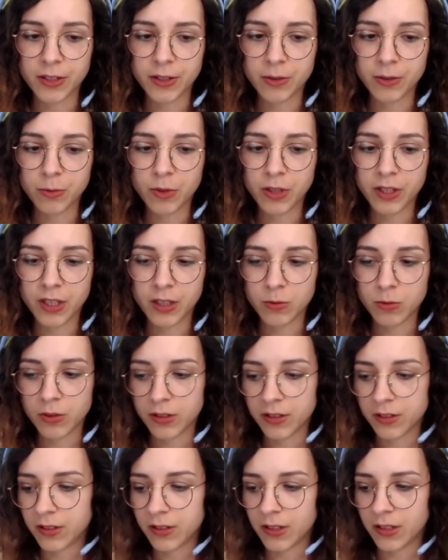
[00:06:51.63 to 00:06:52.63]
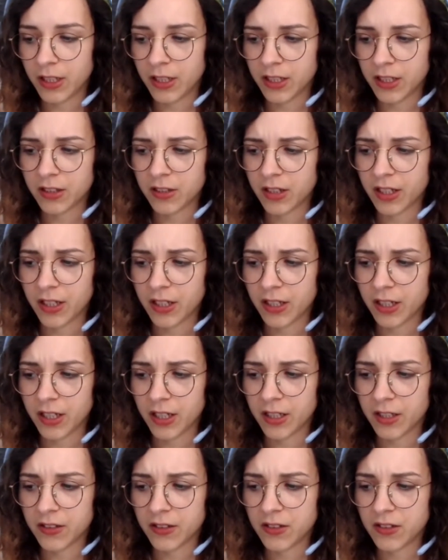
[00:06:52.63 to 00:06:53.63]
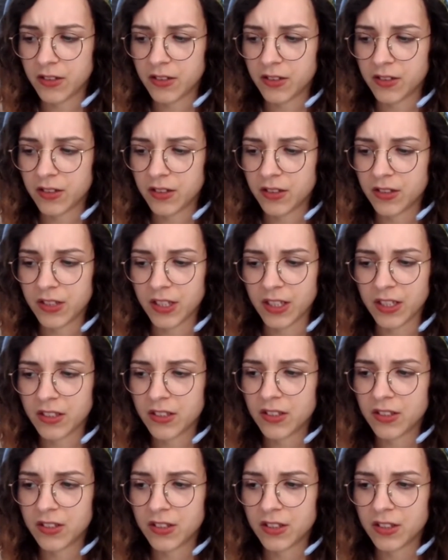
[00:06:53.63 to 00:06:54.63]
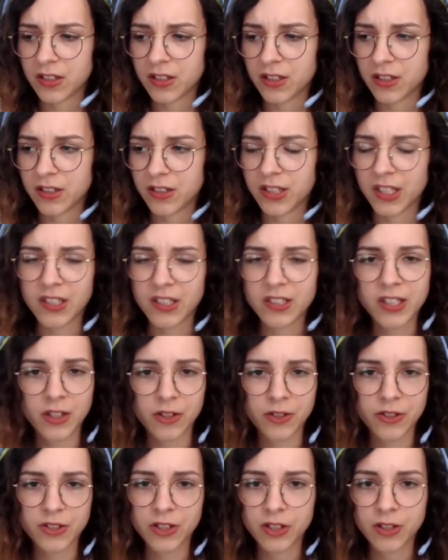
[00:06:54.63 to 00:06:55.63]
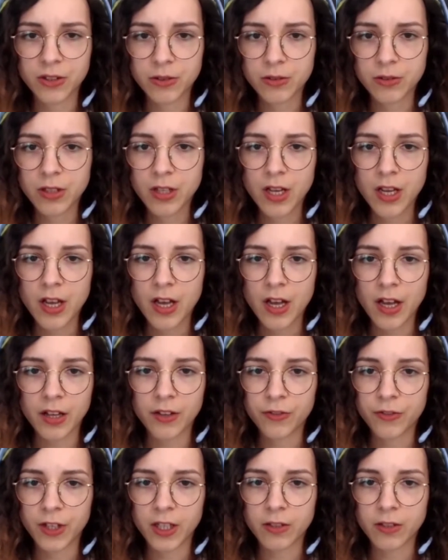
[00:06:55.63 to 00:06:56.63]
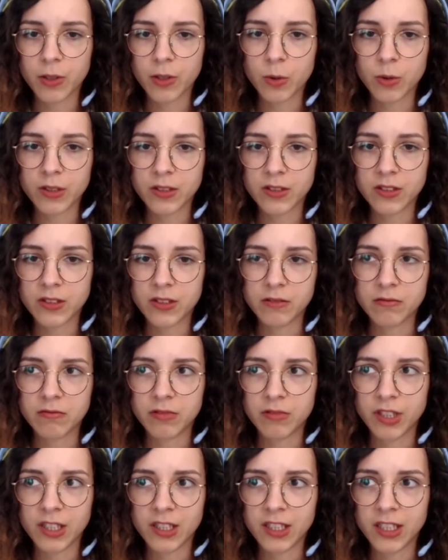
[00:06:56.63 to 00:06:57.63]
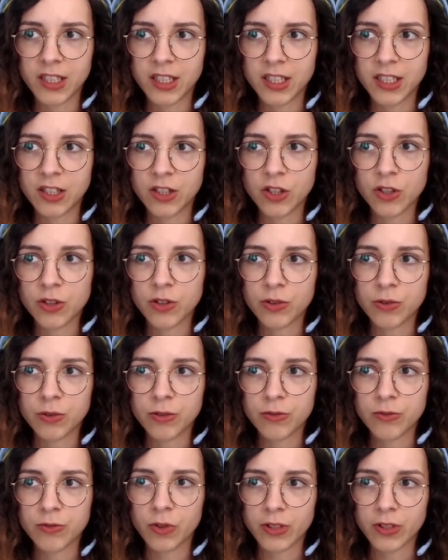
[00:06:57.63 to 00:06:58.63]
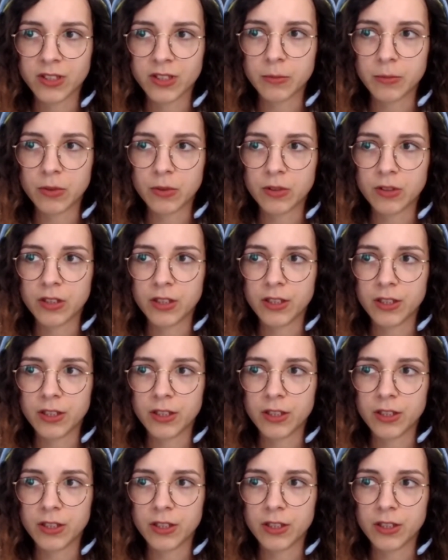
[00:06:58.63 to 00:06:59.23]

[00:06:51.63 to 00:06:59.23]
when I was like, I guess six years ago, I think there was nearly no, for example,